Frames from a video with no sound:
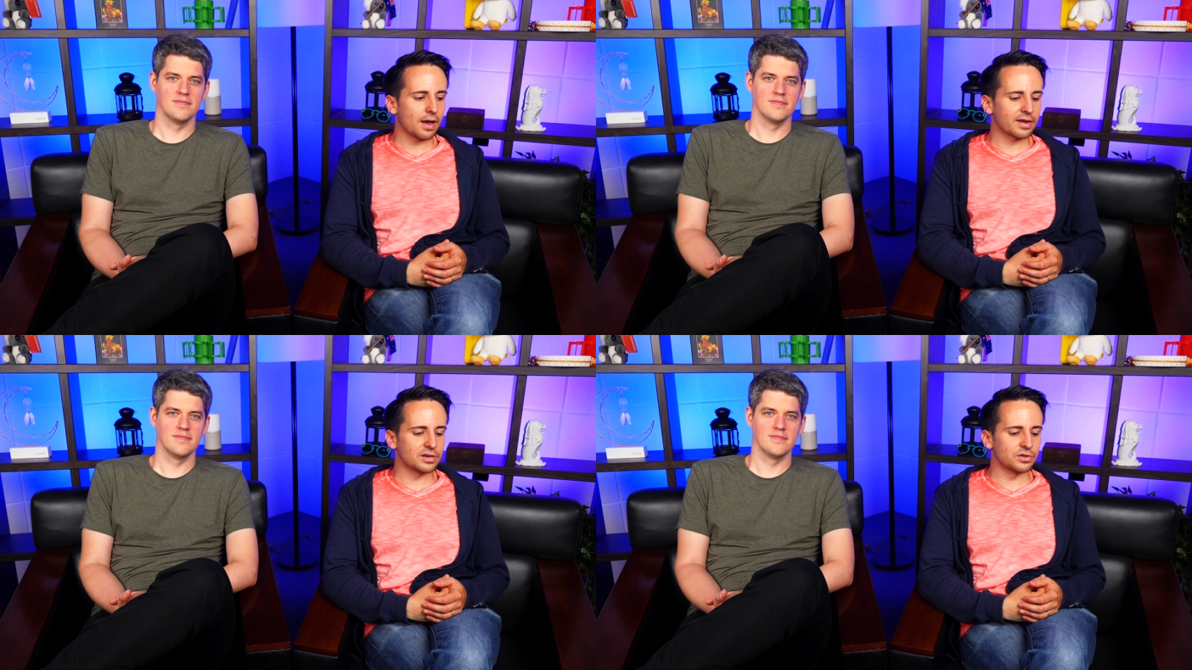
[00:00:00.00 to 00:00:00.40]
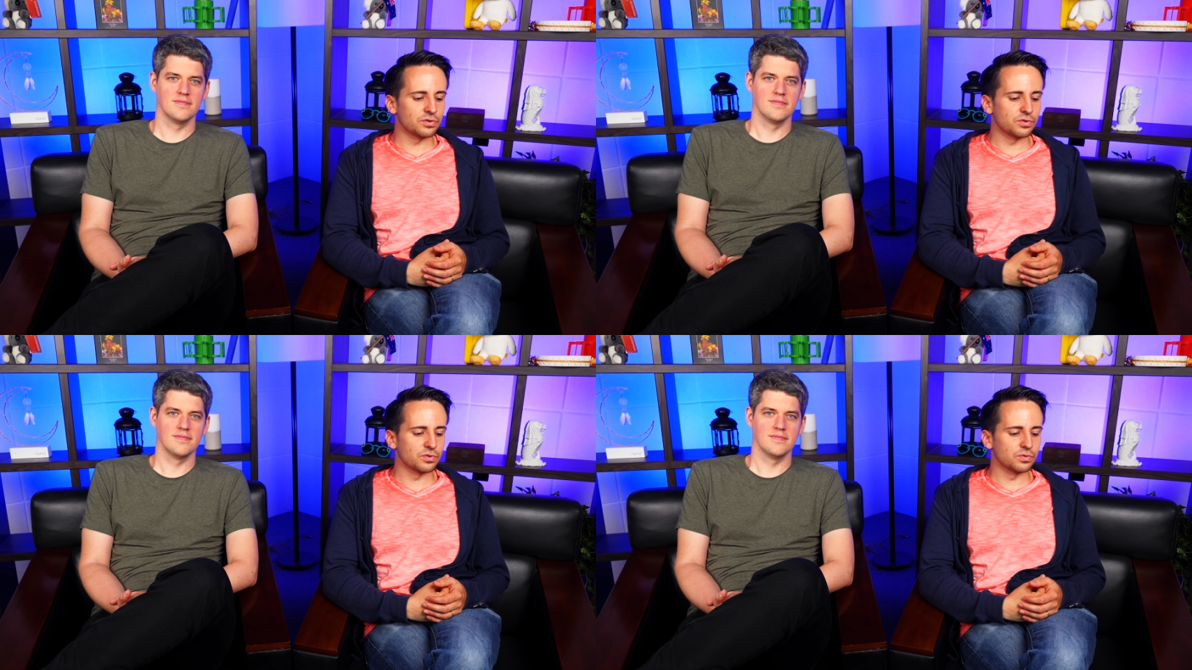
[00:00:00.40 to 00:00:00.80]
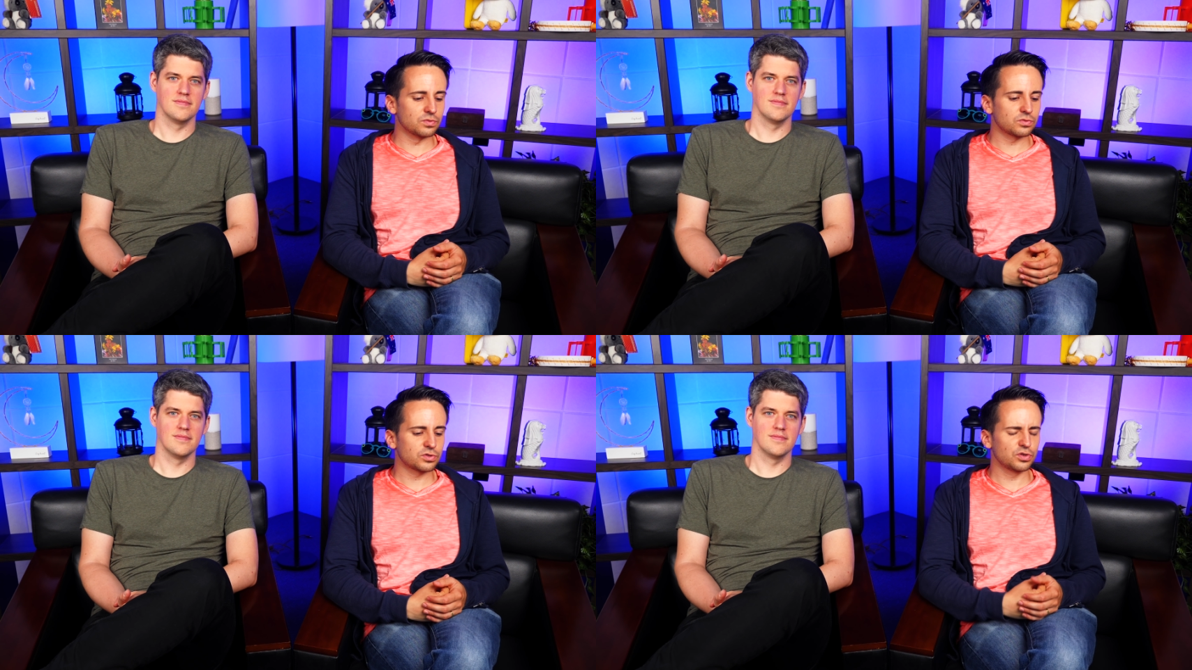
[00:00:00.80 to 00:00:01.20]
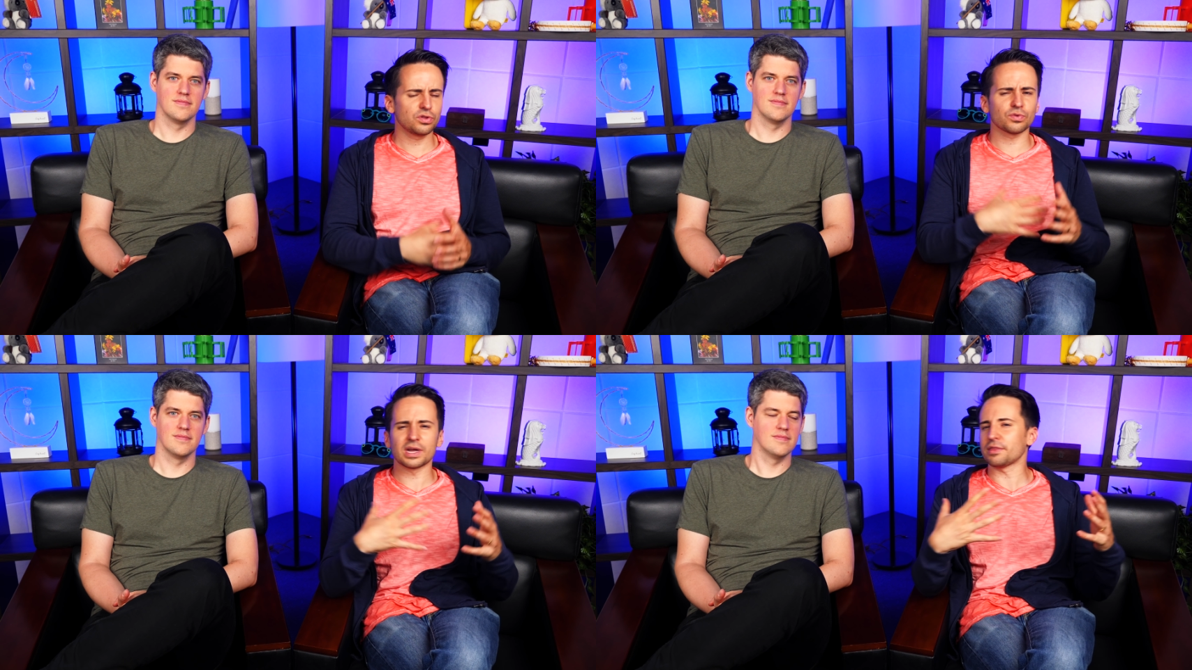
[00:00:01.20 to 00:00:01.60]
Speaker 1: can you do
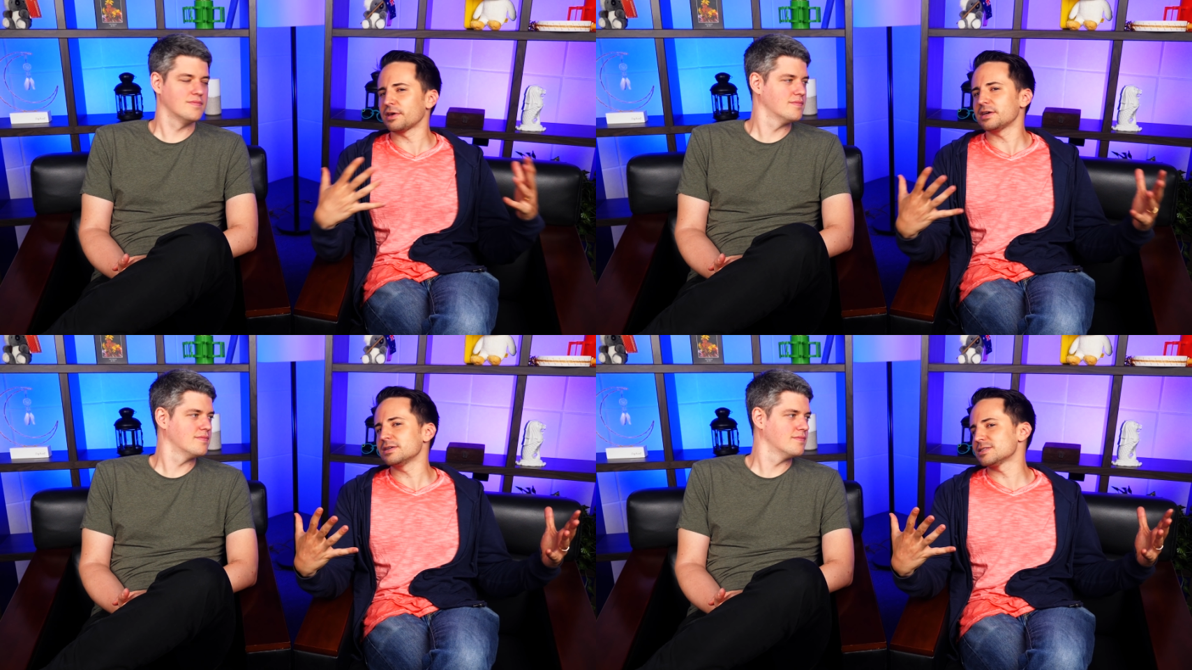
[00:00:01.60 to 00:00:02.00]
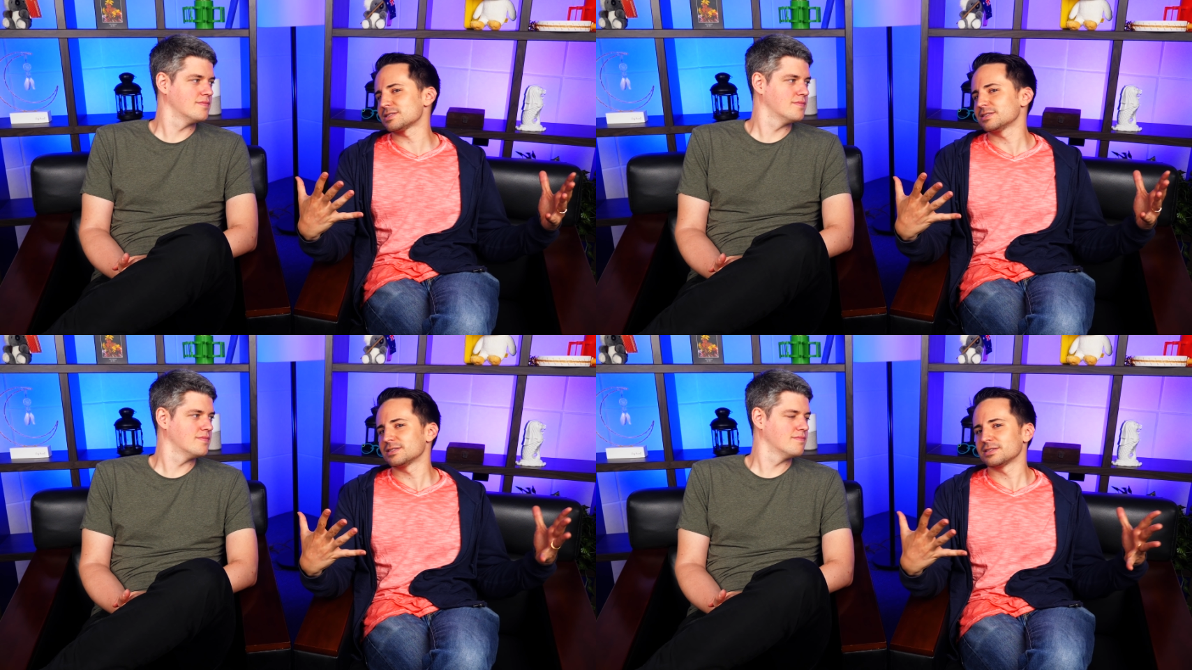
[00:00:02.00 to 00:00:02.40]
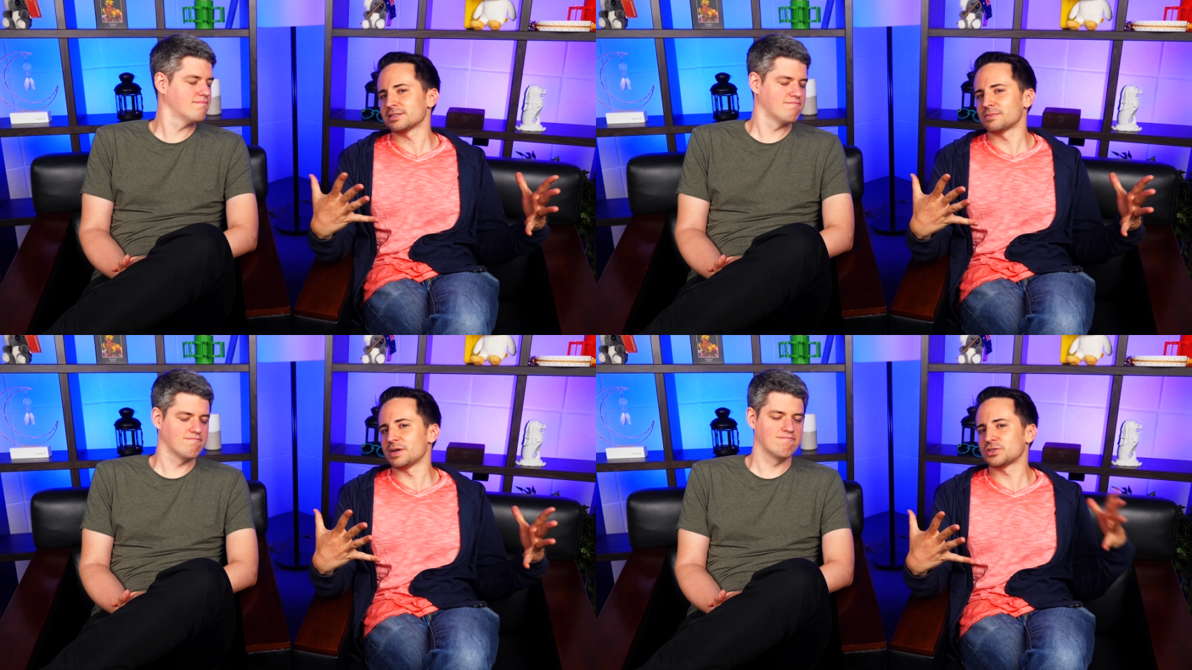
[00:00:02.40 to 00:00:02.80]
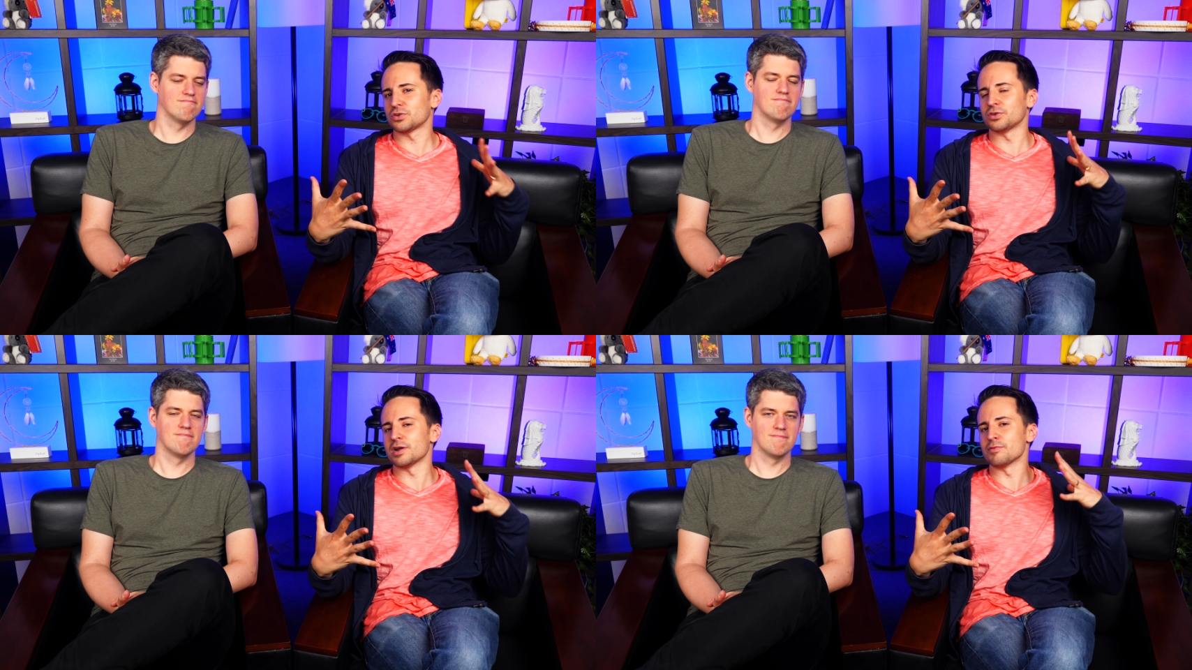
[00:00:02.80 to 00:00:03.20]
the right things to make
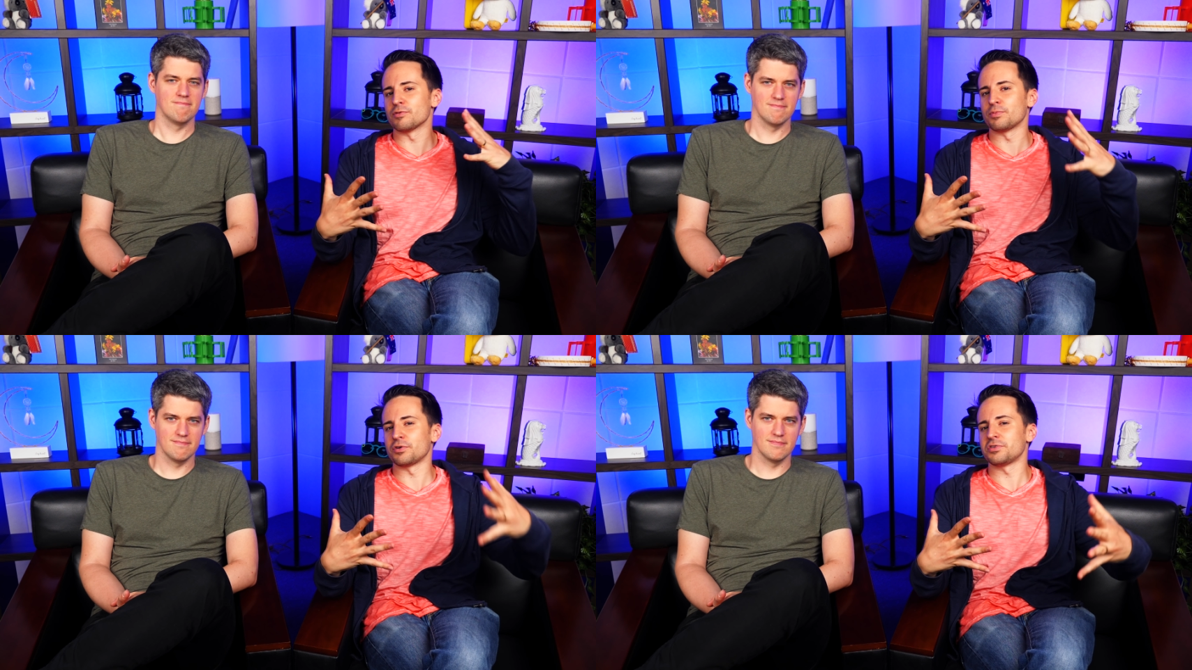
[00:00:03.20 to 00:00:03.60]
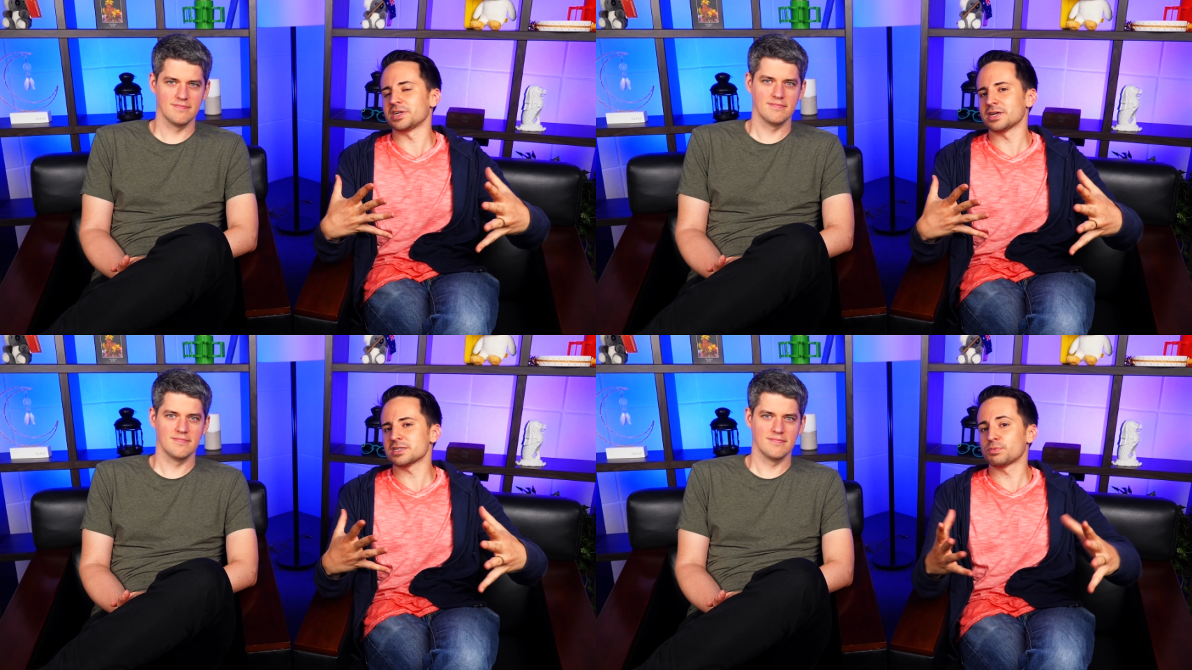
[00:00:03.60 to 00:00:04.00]
sure you're not overburdening us?